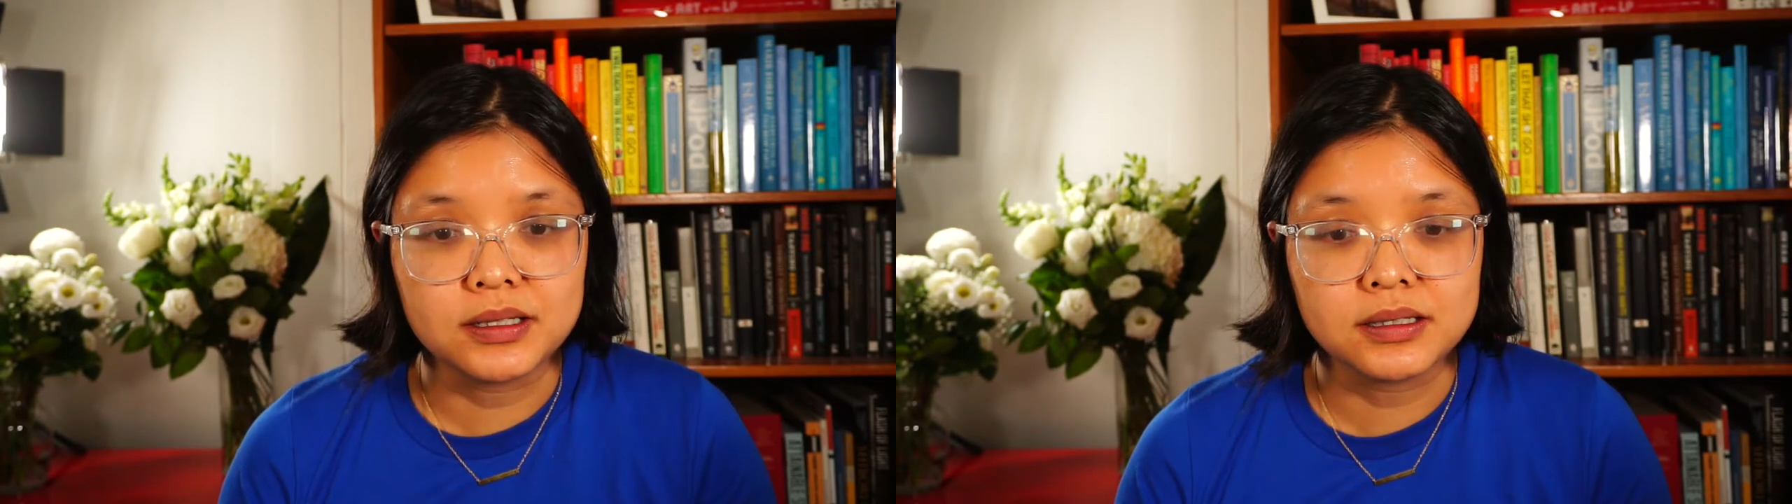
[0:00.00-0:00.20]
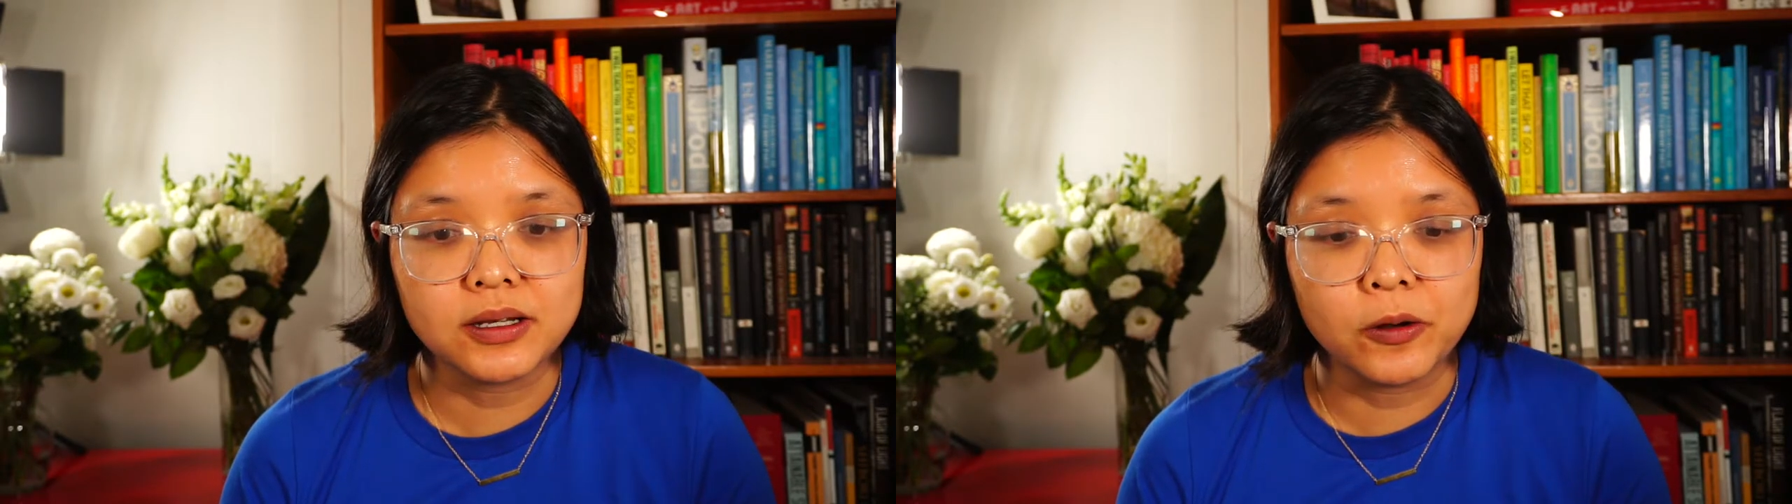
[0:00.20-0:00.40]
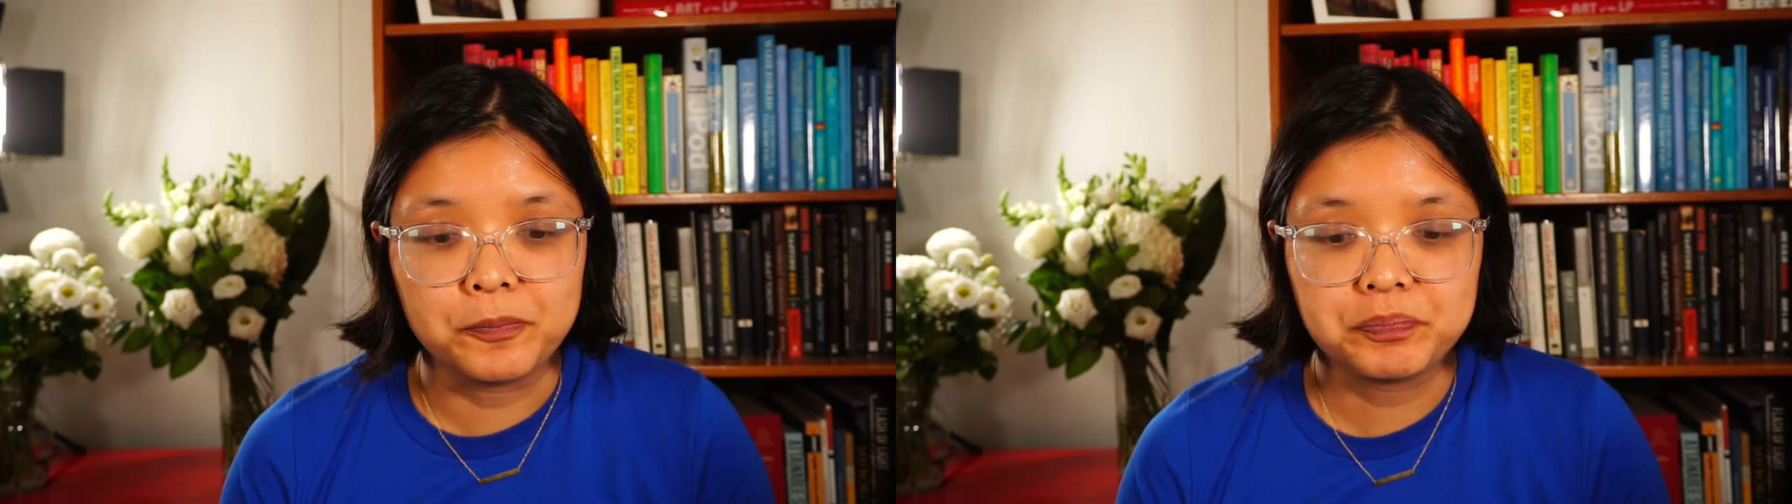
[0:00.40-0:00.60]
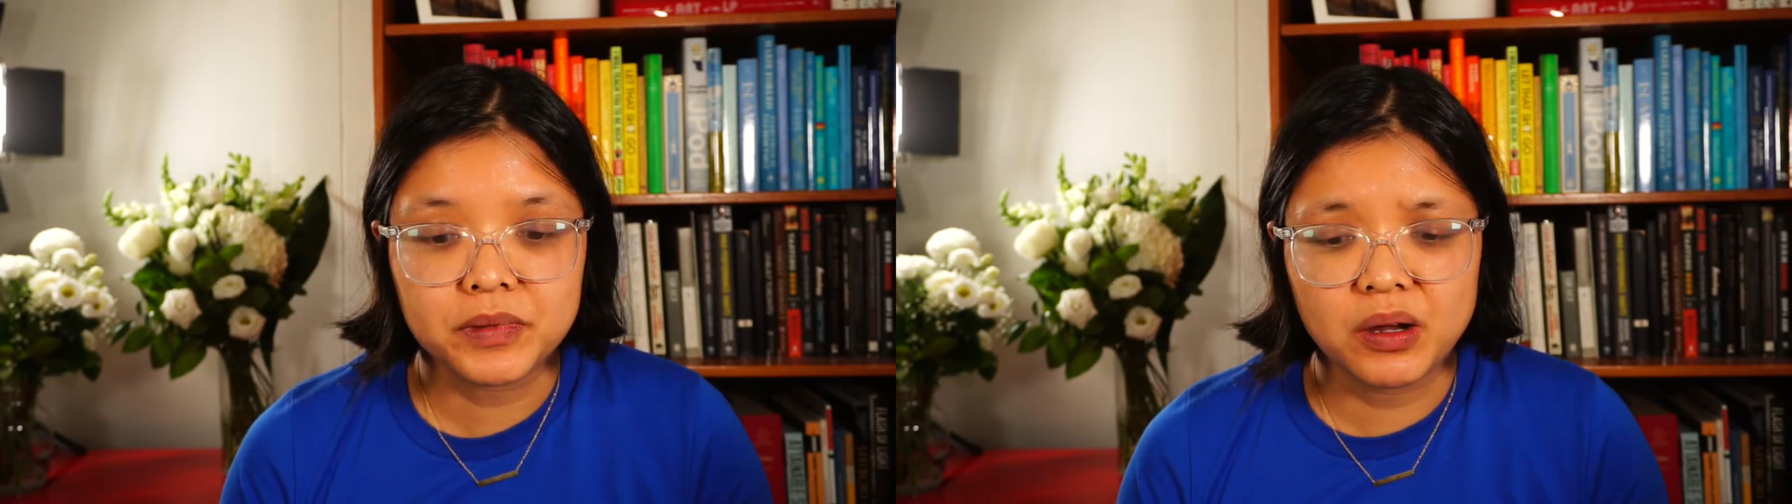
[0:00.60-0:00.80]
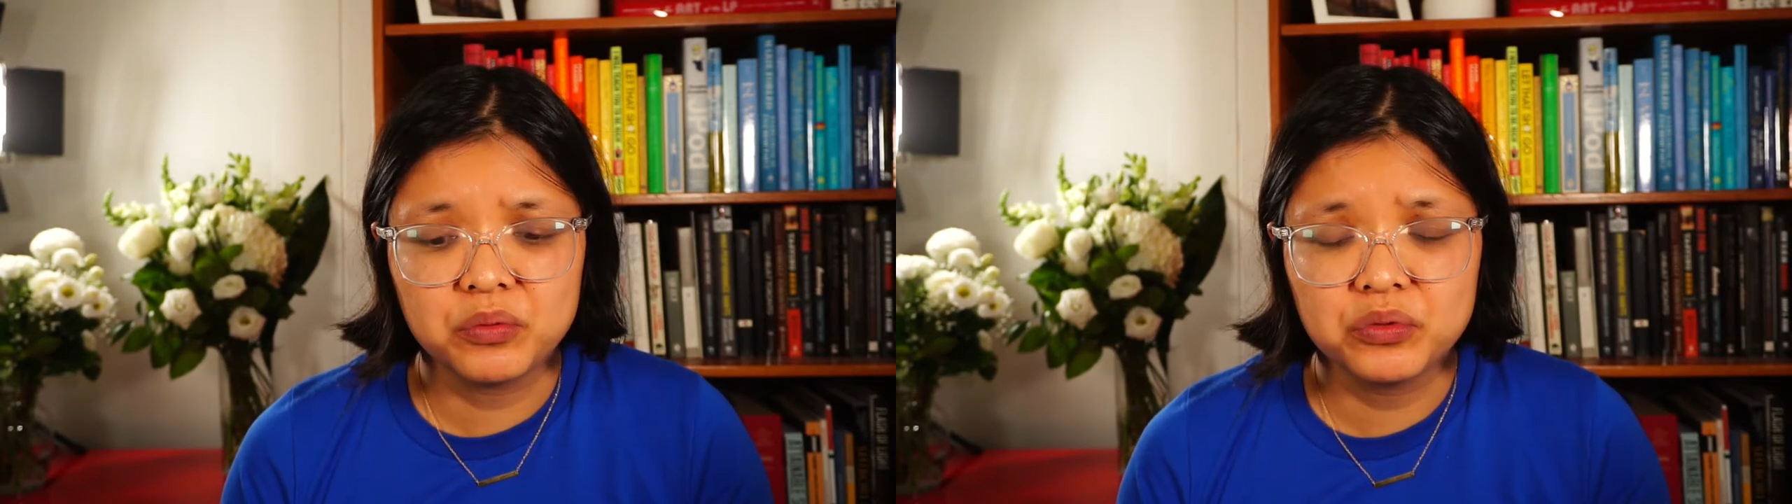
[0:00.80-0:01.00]
So
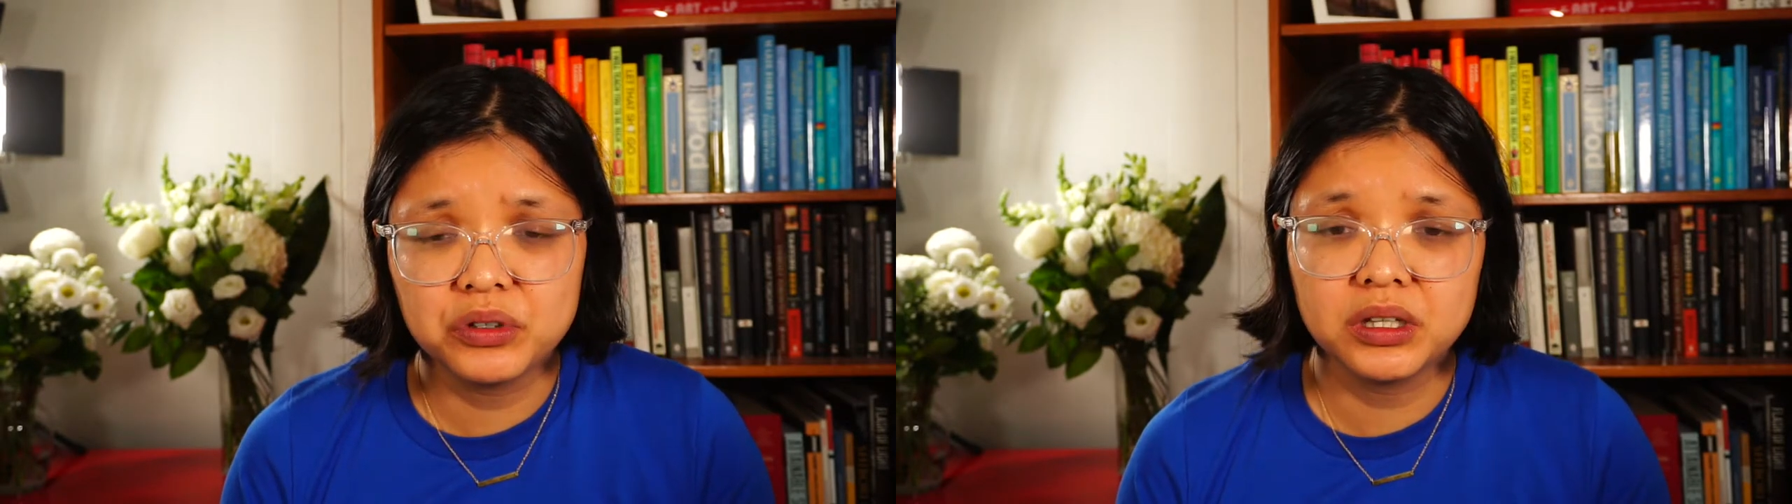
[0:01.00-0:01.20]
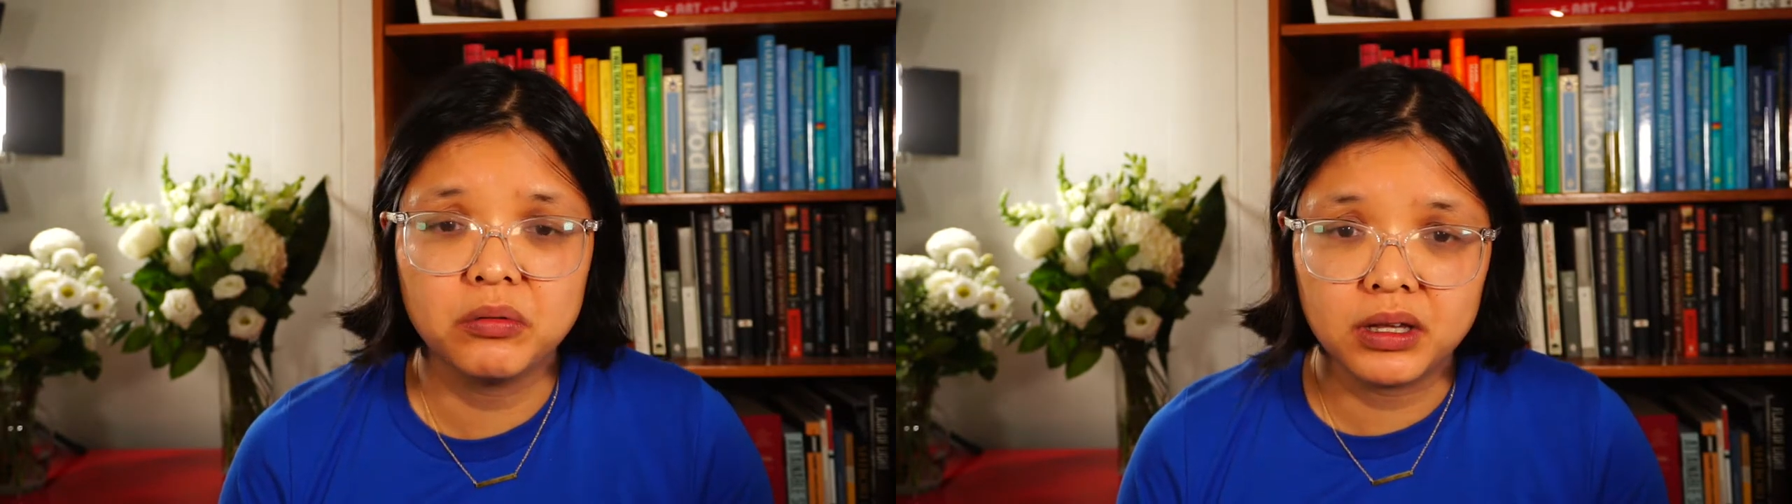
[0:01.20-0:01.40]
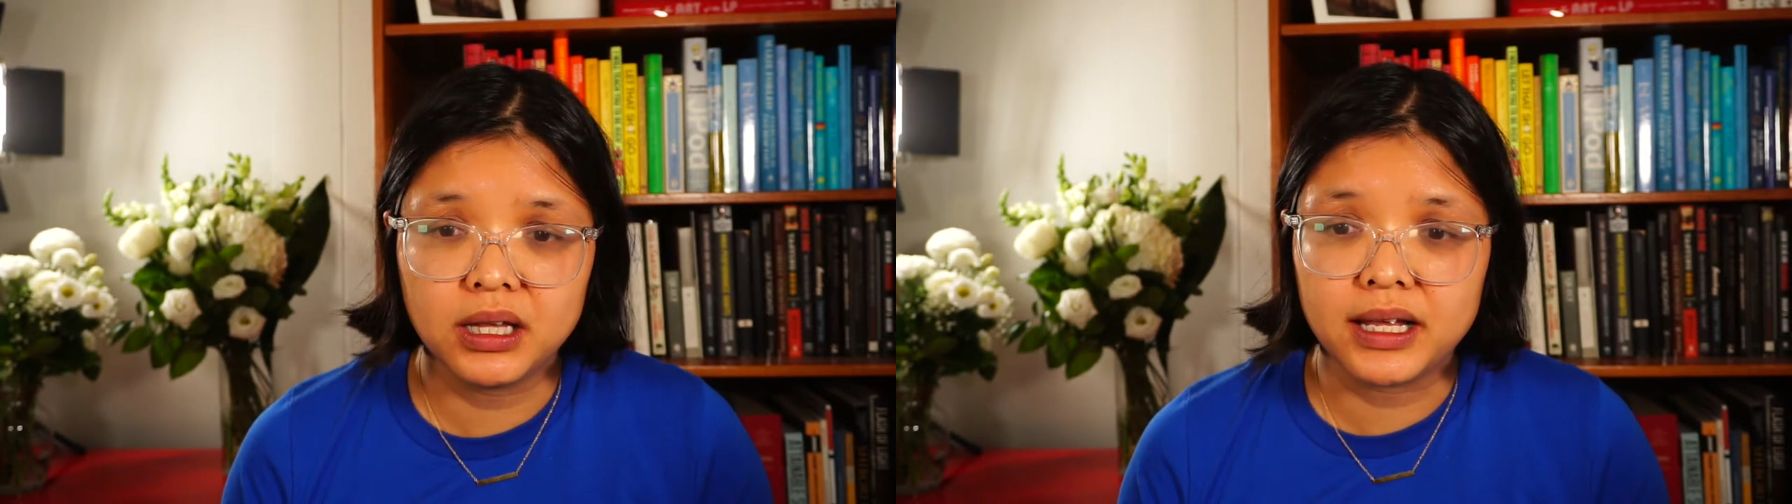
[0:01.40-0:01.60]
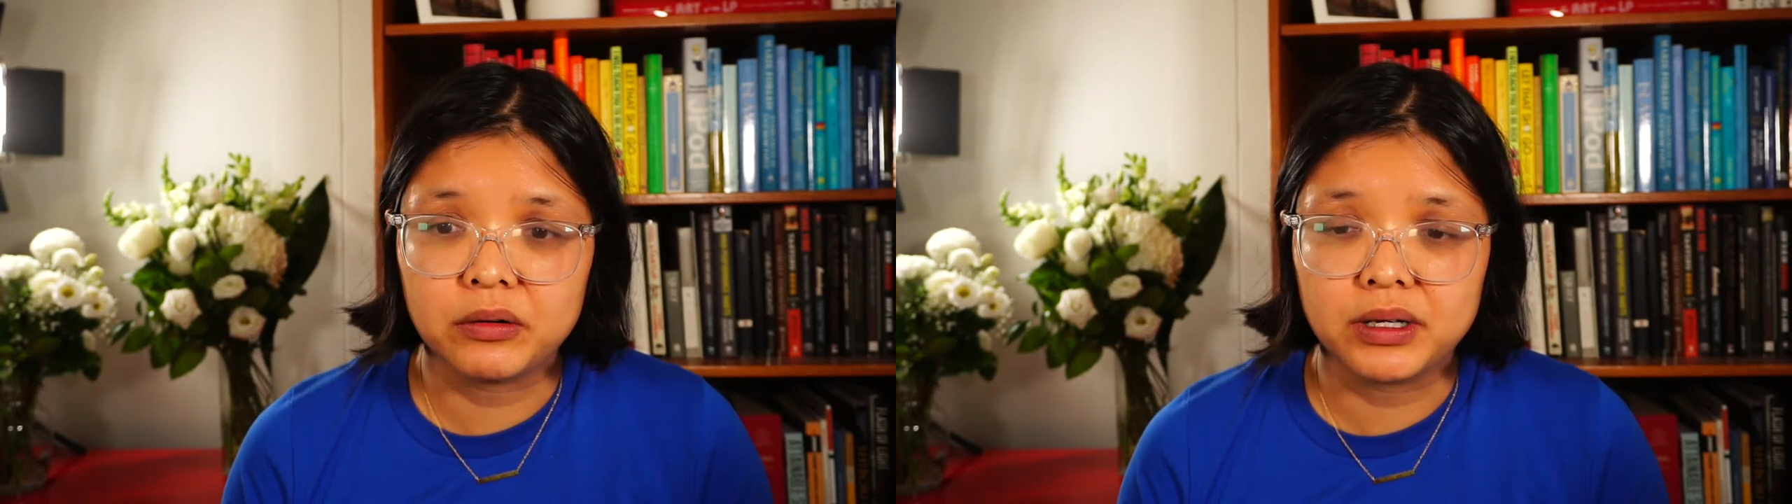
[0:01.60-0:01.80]
I'm really glad